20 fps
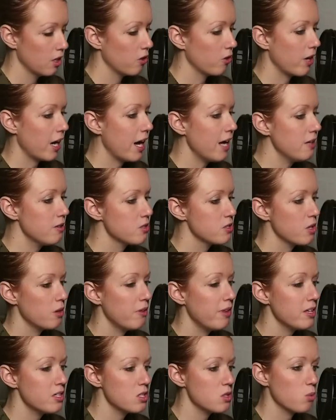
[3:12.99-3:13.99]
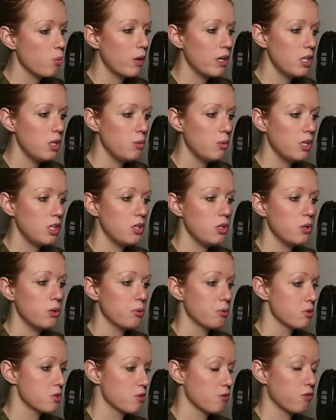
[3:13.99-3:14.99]
Okay, so this is what you would
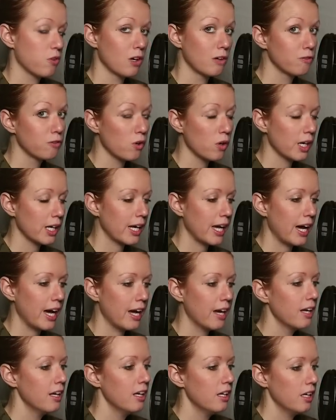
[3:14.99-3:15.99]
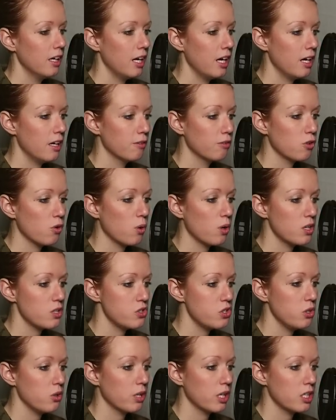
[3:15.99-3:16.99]
use for 4K. And of
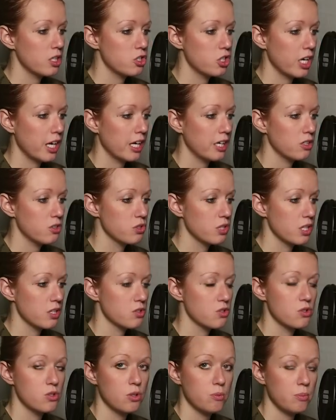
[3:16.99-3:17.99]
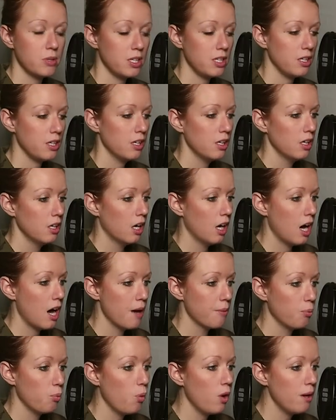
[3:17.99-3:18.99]
course, you could change this to be
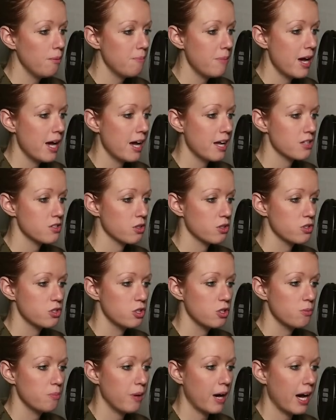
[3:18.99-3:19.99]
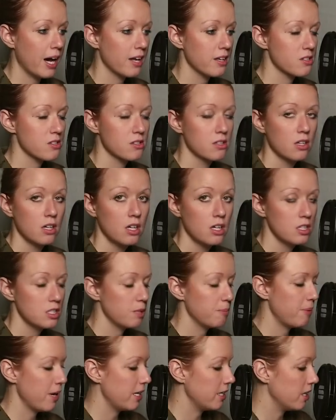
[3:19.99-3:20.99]
1 pass or 2 pass,
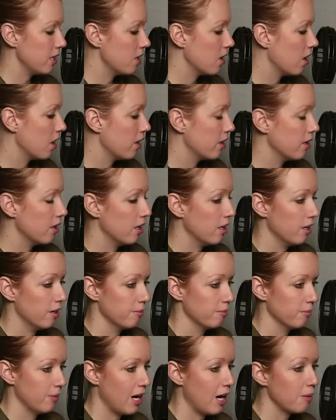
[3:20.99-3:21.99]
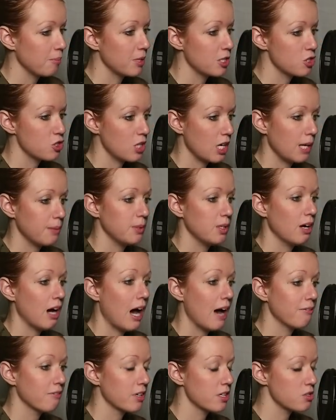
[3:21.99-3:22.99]
depending on how much time you
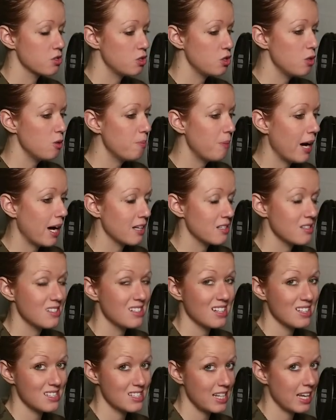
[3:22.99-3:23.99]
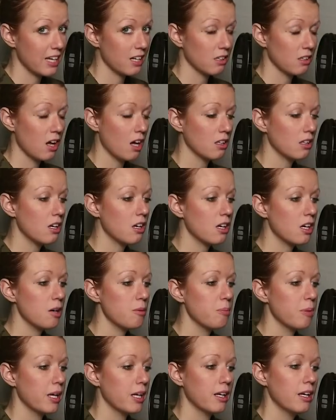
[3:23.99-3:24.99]
have, because 2 pass does take a lot longer,
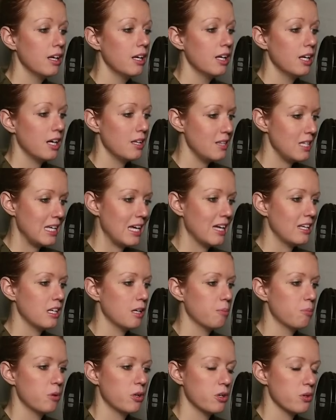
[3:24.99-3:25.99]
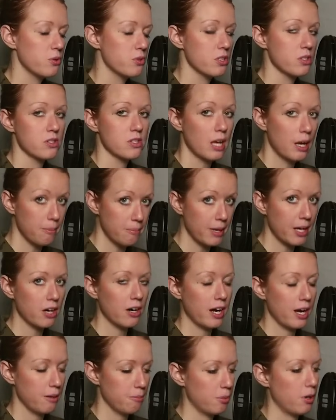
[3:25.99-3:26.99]
but in the end, it produces a better
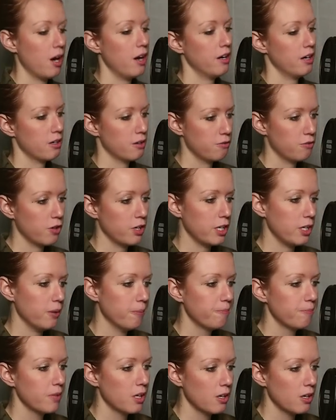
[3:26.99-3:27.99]
end product for you.